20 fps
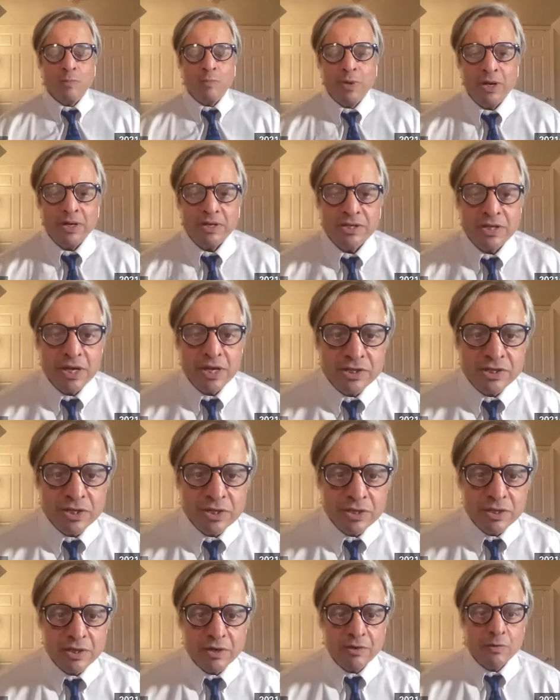In
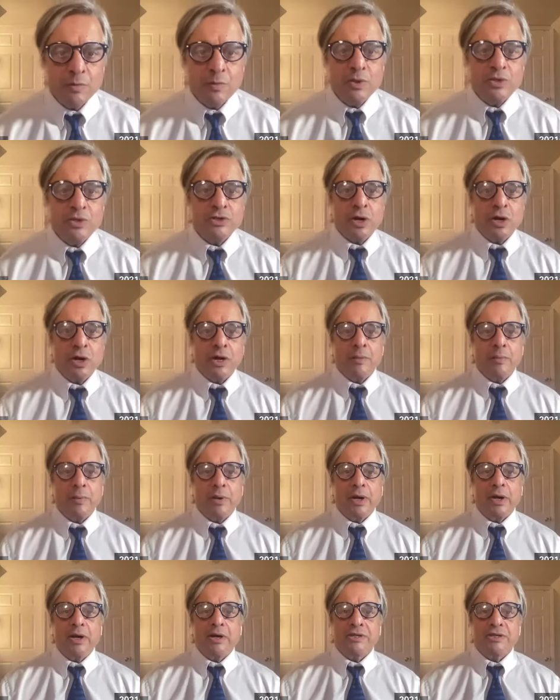meditation theory, we talk
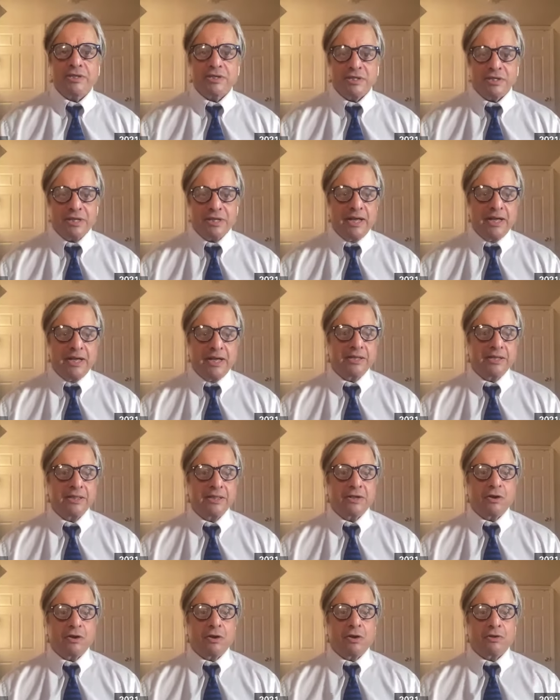about a state
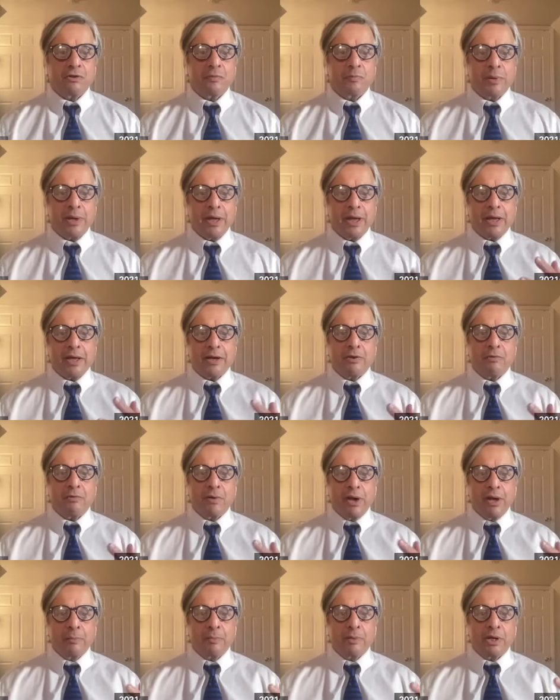called
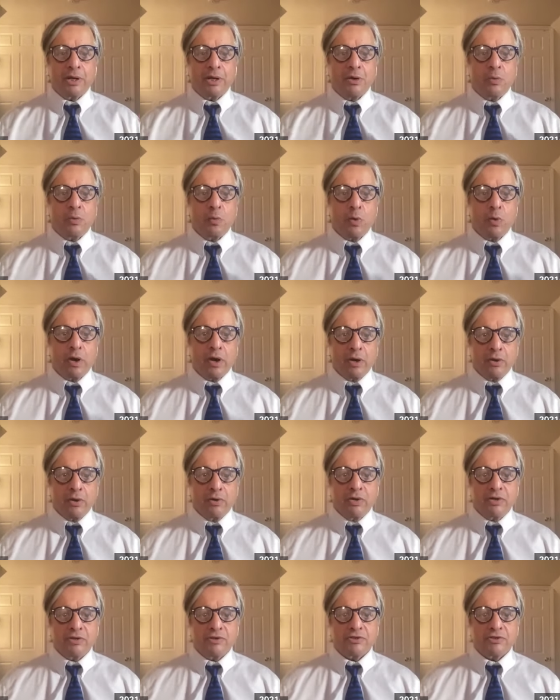panoramic
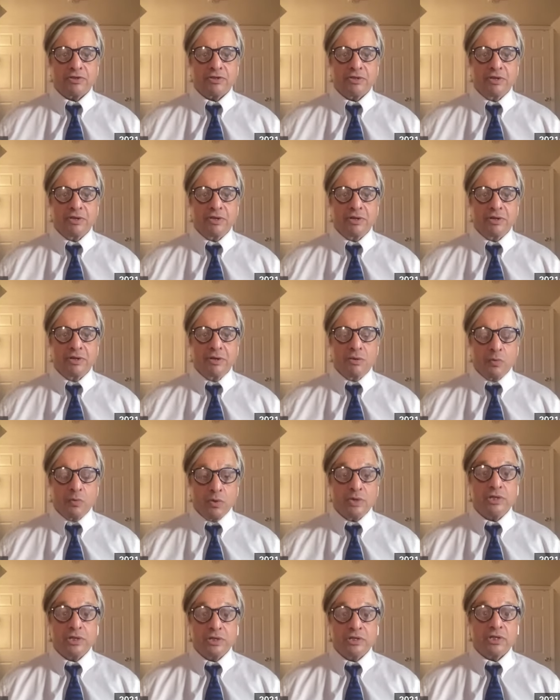awareness,
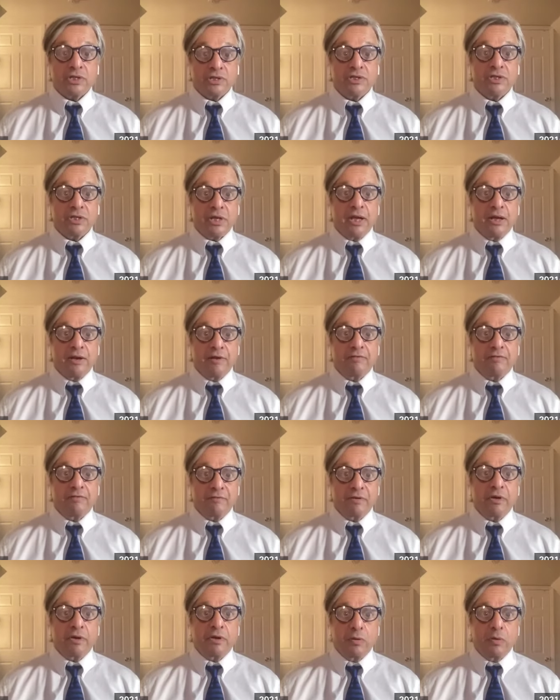which is a state of,
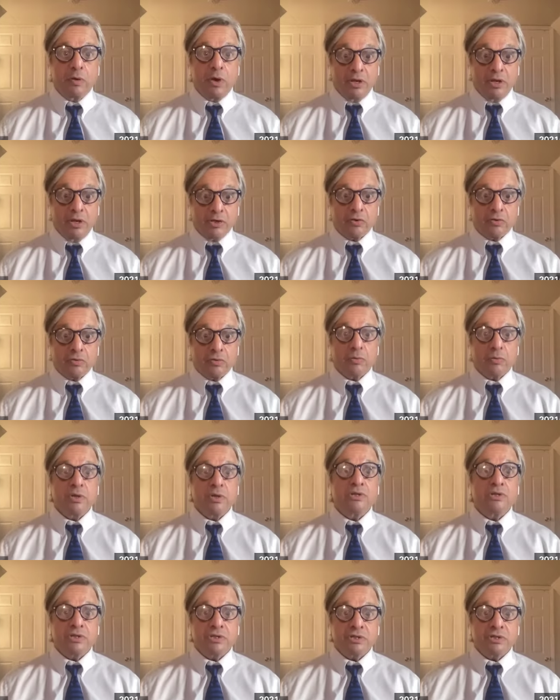
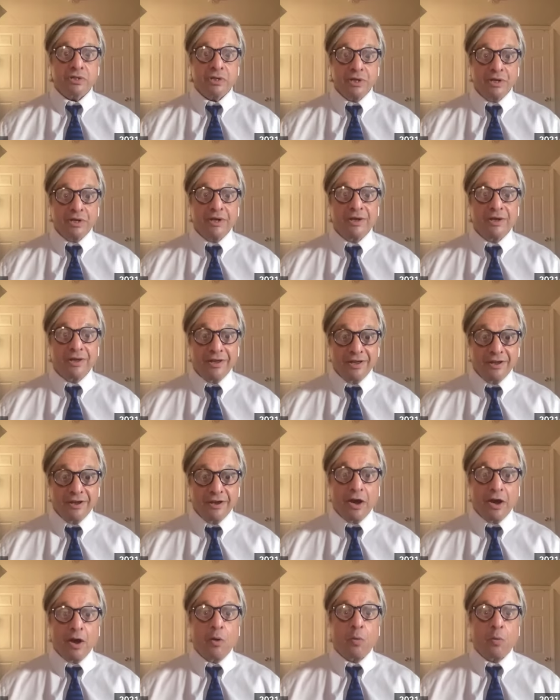increased
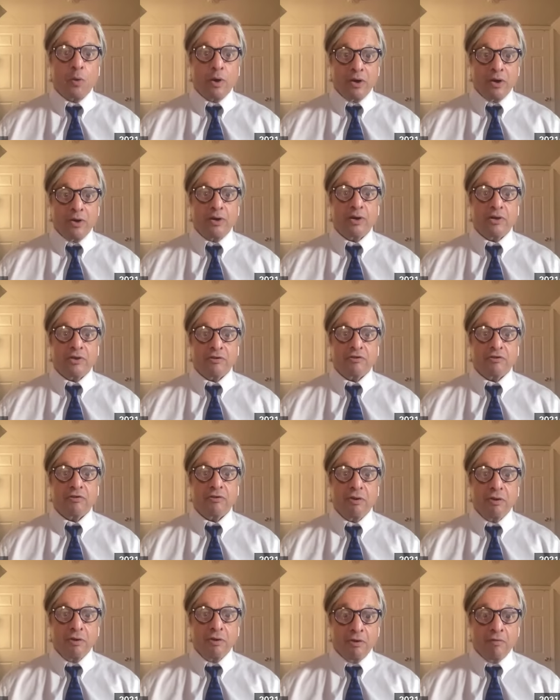
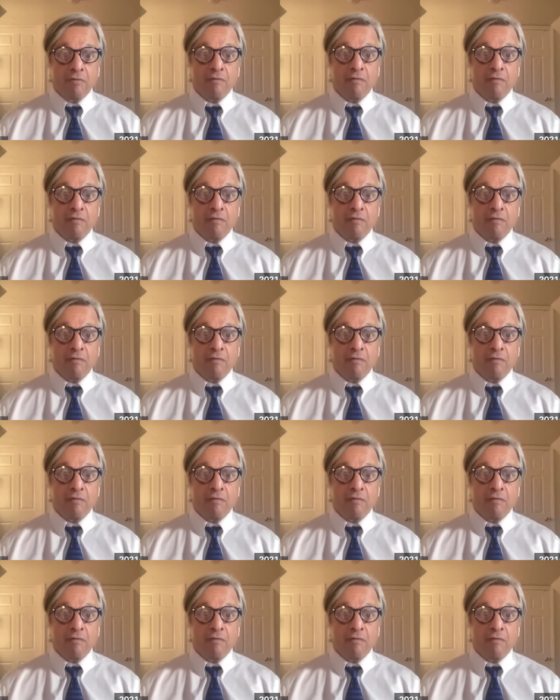awareness